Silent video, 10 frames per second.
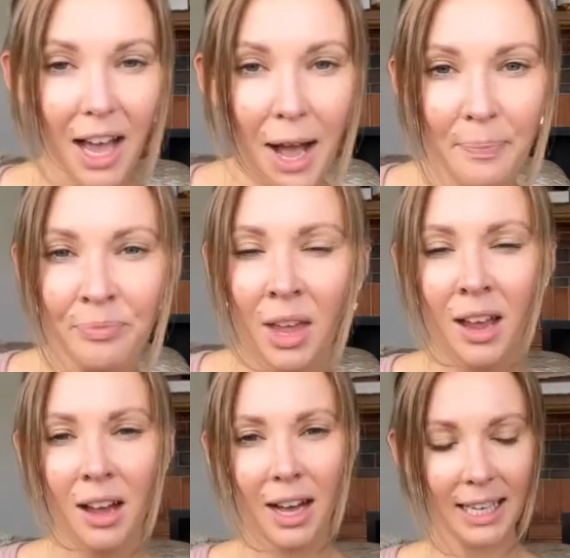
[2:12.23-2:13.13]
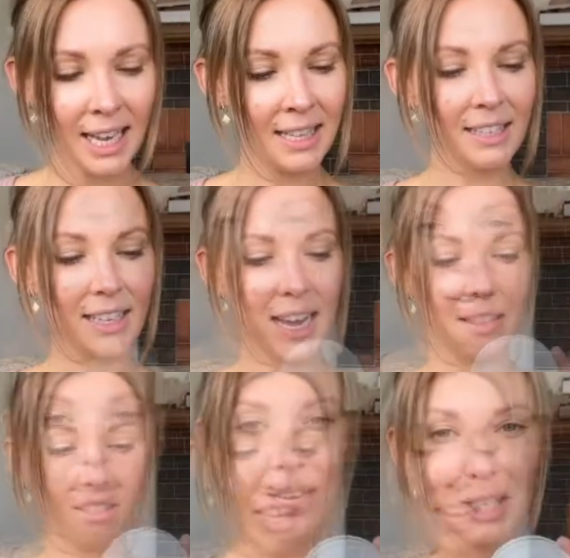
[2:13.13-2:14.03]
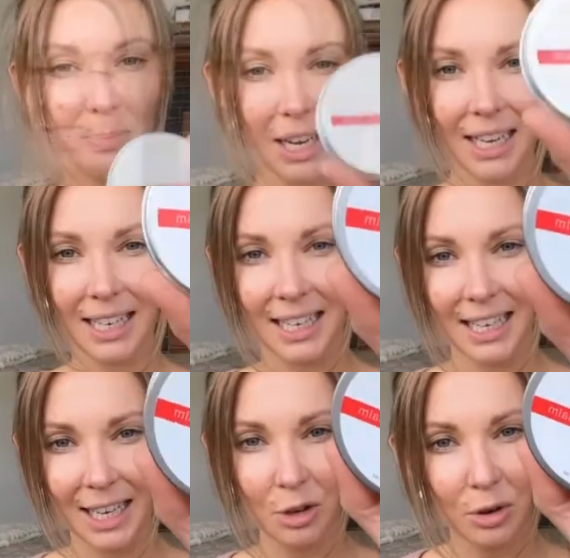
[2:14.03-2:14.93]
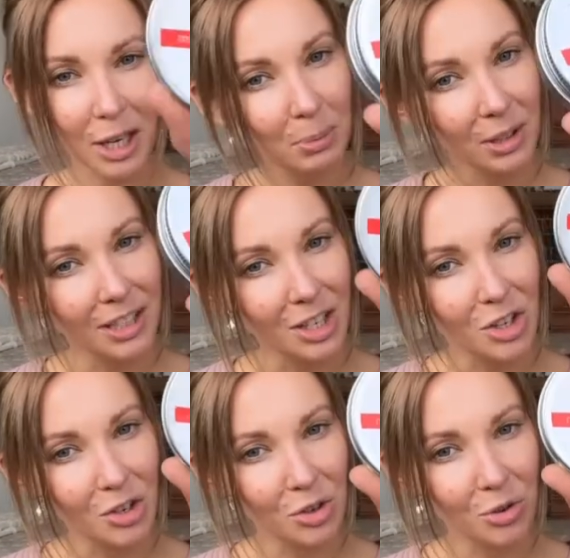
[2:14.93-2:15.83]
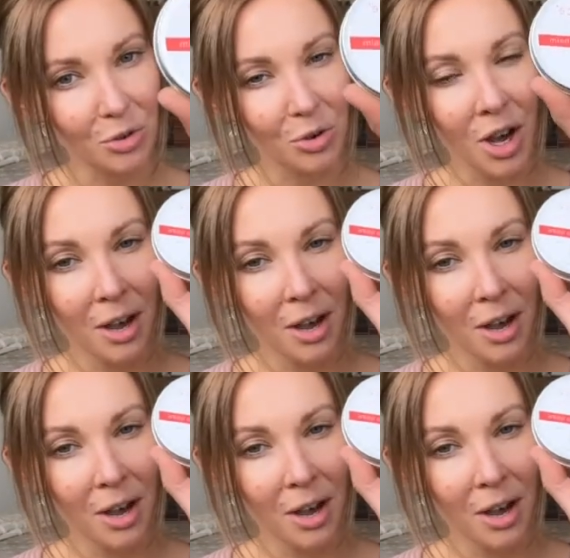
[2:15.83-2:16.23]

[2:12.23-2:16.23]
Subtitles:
I can say that has been an incredible addition to